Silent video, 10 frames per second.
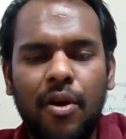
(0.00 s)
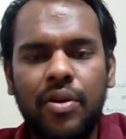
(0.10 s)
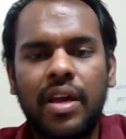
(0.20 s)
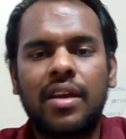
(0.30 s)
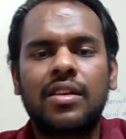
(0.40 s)

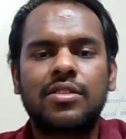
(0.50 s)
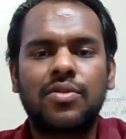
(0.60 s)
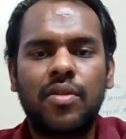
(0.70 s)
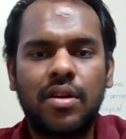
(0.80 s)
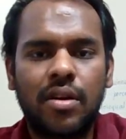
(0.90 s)
Okay,
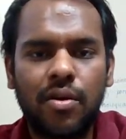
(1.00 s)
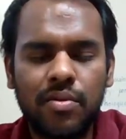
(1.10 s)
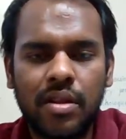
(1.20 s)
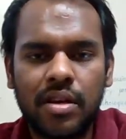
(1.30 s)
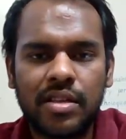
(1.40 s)
so
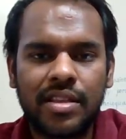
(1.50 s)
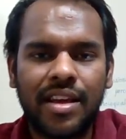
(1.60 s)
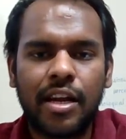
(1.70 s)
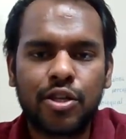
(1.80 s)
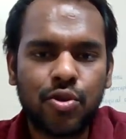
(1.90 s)

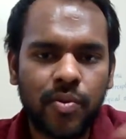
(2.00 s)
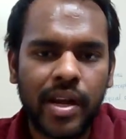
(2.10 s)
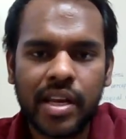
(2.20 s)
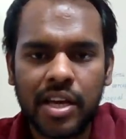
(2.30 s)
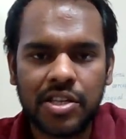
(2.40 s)
there are two
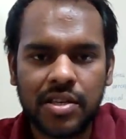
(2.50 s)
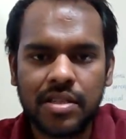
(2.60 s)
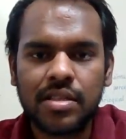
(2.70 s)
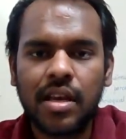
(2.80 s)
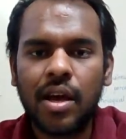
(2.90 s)

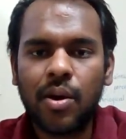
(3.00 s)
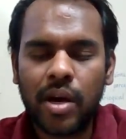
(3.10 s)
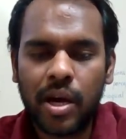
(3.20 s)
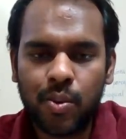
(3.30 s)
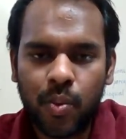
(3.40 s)
variations.
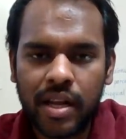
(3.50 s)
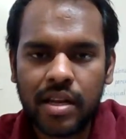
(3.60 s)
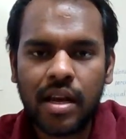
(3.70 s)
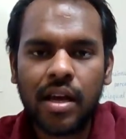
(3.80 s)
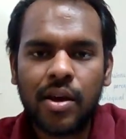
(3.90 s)
In
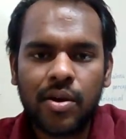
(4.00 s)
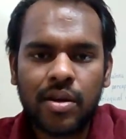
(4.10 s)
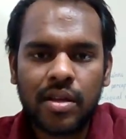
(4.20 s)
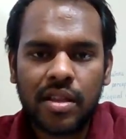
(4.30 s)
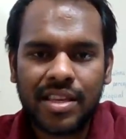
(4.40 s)
one,
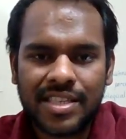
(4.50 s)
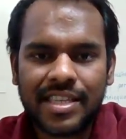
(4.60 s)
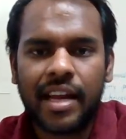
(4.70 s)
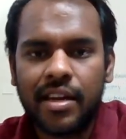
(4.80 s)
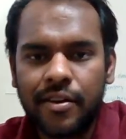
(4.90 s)
the
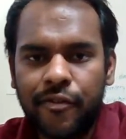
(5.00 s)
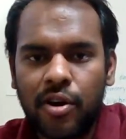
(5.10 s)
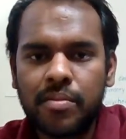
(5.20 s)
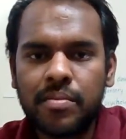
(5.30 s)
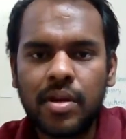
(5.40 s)
standard
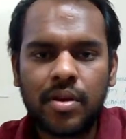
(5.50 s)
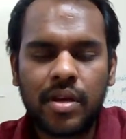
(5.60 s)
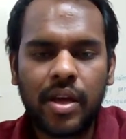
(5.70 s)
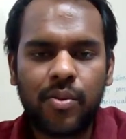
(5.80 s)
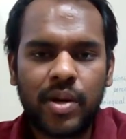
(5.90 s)
form
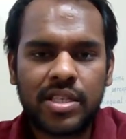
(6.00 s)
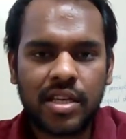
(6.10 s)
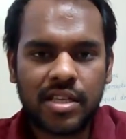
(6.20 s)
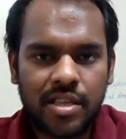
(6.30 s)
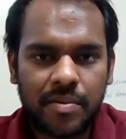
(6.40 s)
in which
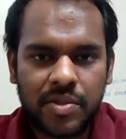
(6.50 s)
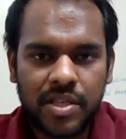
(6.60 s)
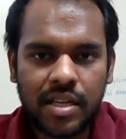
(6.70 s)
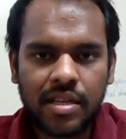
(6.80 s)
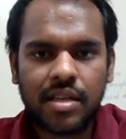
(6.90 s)

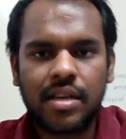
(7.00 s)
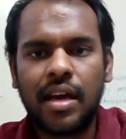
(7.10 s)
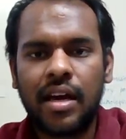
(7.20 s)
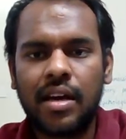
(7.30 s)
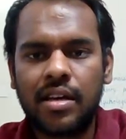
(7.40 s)
subject,
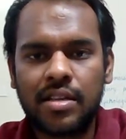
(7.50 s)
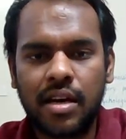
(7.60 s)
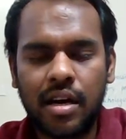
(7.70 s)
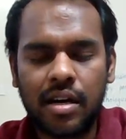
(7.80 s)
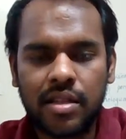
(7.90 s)

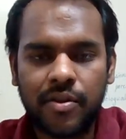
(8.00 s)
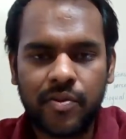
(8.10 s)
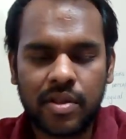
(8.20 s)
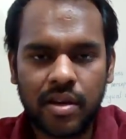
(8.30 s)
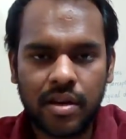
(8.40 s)

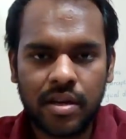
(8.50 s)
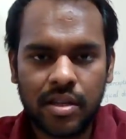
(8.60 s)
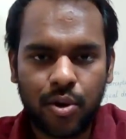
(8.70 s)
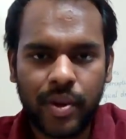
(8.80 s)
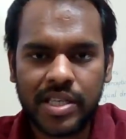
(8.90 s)

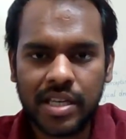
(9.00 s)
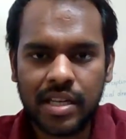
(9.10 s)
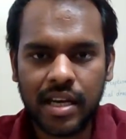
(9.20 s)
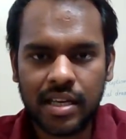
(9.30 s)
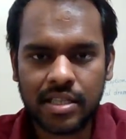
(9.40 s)
the
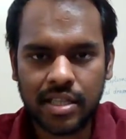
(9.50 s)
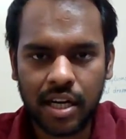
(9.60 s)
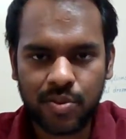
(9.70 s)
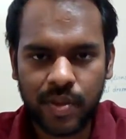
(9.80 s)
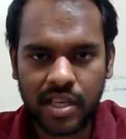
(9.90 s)
question
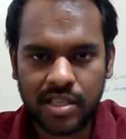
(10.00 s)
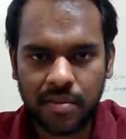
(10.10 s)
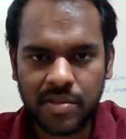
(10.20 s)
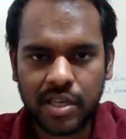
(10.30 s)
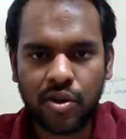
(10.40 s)
starts with the
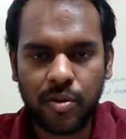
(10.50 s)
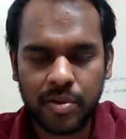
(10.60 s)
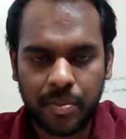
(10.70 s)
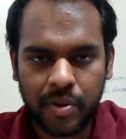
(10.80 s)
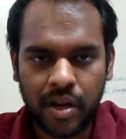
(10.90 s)
subject or
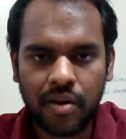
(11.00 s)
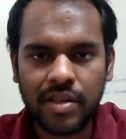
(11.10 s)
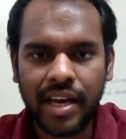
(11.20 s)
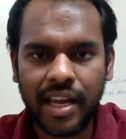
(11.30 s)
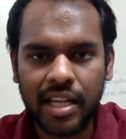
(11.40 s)
the pronoun
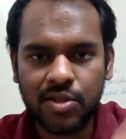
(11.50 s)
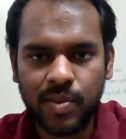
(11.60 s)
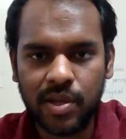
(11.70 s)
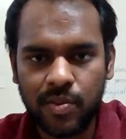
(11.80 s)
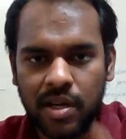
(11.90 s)
and ends
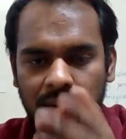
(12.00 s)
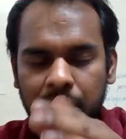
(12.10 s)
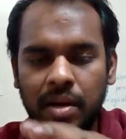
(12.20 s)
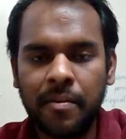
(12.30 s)
with the verb.